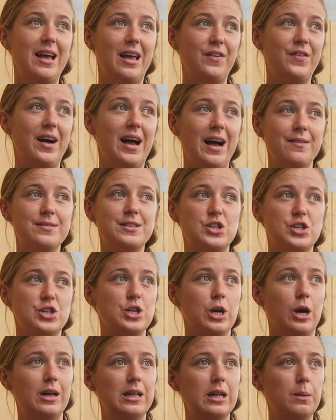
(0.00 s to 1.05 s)
If I have to
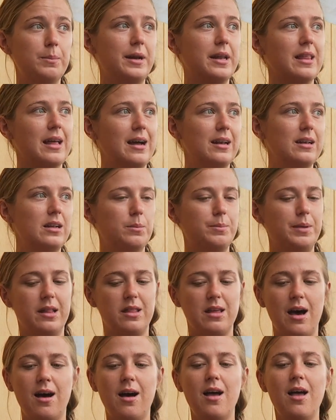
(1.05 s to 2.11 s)
just show a little bit
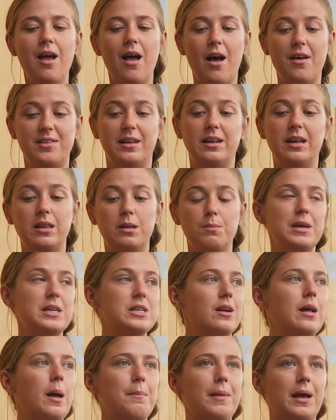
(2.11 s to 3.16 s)
of that, and then in the
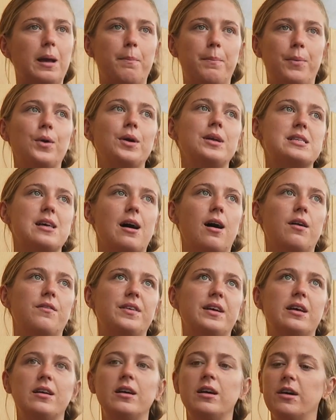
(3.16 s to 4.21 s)
middle I make a point out
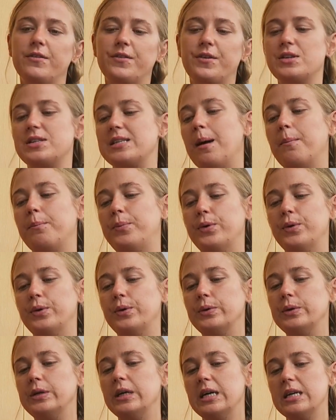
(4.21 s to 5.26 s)
of it. For
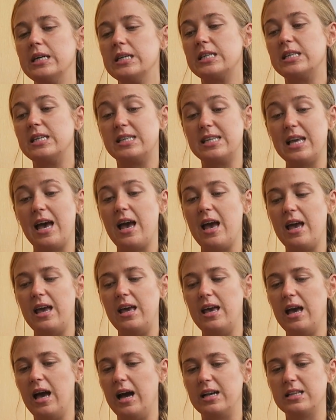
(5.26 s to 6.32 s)
example,
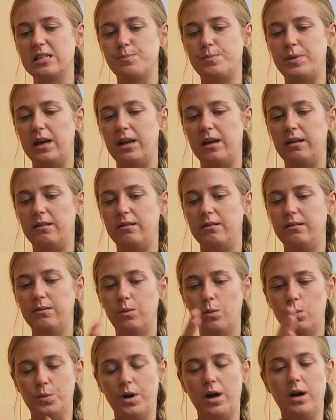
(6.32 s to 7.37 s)
today has been
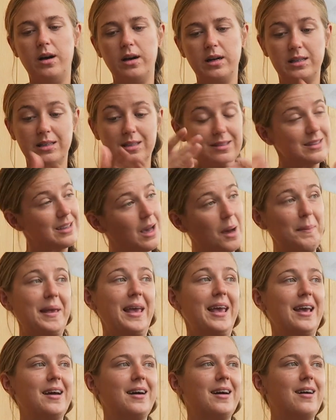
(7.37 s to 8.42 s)
work, come
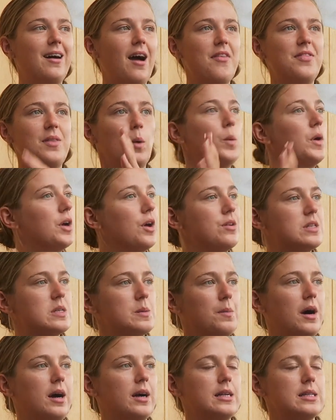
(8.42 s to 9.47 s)
here, and then we're going
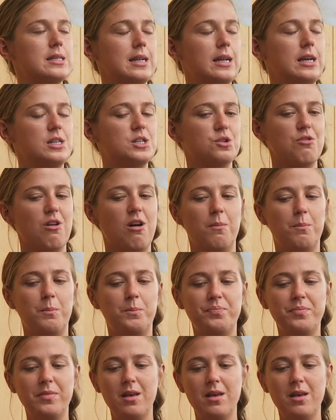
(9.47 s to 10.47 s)
to markets later on.